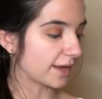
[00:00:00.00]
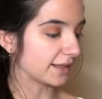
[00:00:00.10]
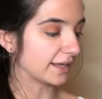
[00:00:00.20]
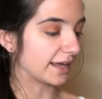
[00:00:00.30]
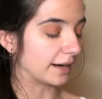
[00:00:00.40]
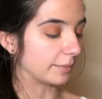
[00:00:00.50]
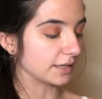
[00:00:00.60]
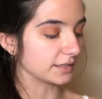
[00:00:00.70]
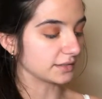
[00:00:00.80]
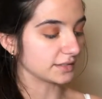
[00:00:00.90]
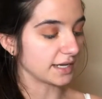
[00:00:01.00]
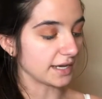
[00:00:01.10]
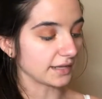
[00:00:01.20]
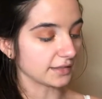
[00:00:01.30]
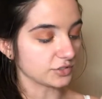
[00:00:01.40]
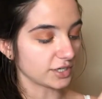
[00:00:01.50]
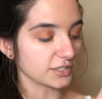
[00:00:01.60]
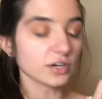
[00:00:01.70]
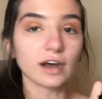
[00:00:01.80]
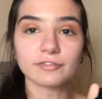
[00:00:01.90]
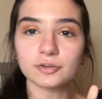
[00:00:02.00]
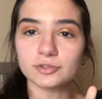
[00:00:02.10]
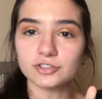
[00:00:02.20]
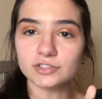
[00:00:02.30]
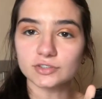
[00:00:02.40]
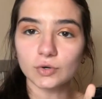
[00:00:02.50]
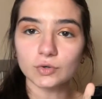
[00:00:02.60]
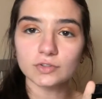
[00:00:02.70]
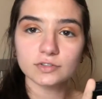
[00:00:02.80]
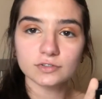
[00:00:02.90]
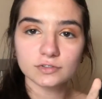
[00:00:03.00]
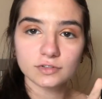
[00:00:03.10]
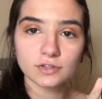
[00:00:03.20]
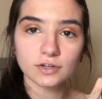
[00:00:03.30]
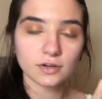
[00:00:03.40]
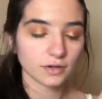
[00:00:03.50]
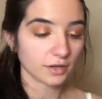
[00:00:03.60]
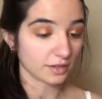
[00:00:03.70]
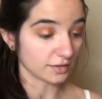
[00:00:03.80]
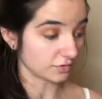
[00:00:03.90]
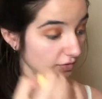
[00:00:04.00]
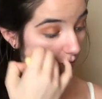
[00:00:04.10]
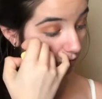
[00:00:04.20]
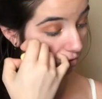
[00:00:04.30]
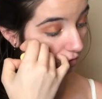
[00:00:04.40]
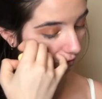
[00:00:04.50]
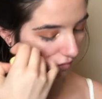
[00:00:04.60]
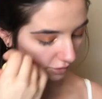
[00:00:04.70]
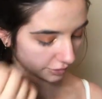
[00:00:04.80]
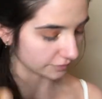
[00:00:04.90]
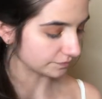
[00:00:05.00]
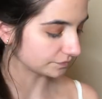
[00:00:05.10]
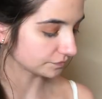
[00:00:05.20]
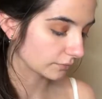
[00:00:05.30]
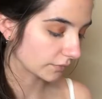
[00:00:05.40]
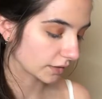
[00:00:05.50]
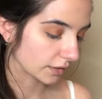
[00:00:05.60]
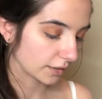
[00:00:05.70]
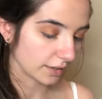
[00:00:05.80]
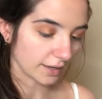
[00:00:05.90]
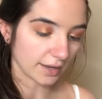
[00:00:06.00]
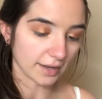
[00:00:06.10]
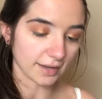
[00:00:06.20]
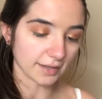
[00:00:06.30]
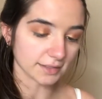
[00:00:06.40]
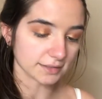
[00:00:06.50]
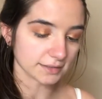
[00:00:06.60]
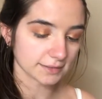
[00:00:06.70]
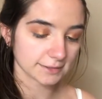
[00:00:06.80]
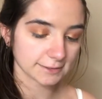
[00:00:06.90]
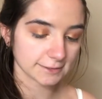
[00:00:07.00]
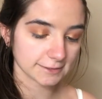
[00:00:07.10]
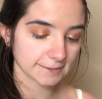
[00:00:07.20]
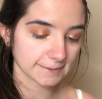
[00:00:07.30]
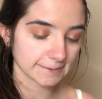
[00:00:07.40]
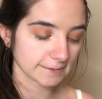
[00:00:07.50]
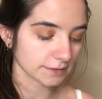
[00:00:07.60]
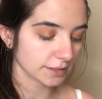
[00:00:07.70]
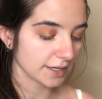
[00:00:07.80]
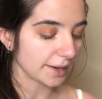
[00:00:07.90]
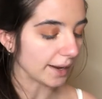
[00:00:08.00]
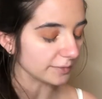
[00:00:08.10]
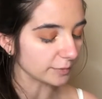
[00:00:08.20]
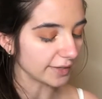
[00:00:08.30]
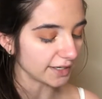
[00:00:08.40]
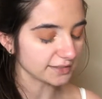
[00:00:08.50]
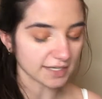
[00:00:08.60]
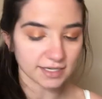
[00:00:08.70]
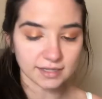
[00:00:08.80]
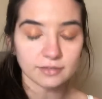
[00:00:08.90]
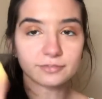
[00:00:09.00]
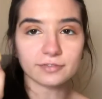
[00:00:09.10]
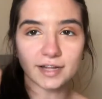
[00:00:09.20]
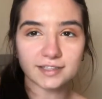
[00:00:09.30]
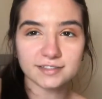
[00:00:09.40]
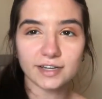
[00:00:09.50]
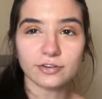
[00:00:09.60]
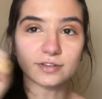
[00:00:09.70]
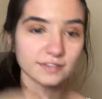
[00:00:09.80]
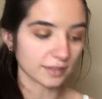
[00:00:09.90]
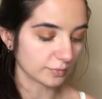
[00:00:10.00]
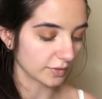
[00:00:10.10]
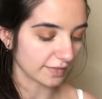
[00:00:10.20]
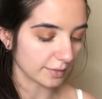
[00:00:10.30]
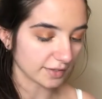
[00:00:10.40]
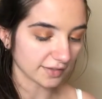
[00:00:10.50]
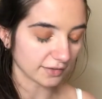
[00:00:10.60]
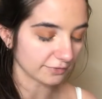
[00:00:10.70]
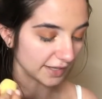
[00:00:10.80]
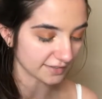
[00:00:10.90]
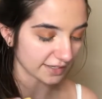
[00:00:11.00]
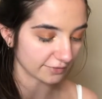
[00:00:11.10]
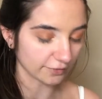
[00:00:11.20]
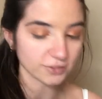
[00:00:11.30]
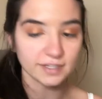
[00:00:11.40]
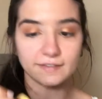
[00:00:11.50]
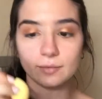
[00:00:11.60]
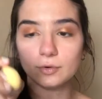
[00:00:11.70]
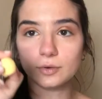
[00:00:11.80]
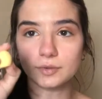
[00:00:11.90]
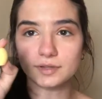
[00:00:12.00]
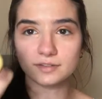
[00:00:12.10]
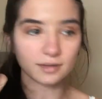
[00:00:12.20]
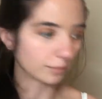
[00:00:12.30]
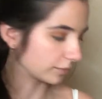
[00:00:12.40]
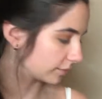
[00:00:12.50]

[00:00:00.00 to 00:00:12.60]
palette and I'm gonna take the shade Toffee, which is gold. This is a beautiful color. And I'm debating taking the flat side or the tip. I think I'm gonna take the flat side first and then we'll go with the tip.